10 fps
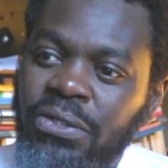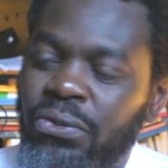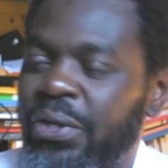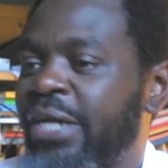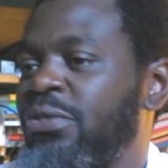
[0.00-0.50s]

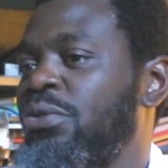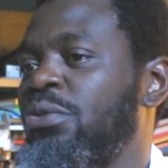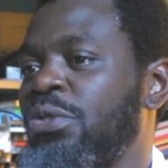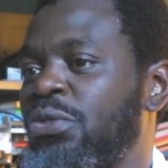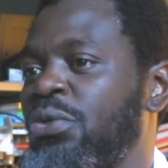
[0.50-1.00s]
So it had to
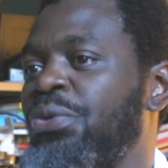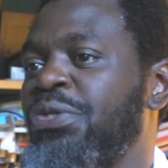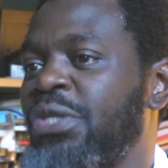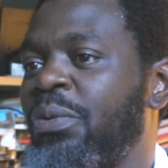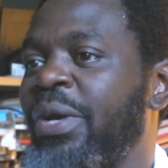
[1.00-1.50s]
do with
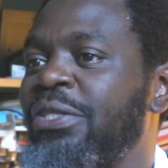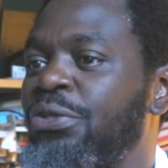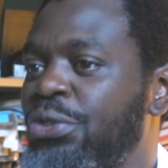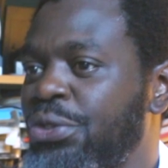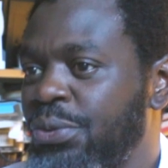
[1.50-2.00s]
stories that were in
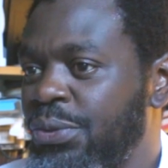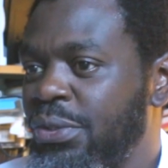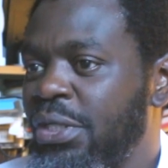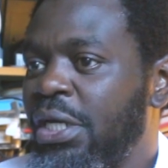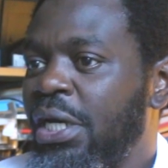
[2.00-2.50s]
the news.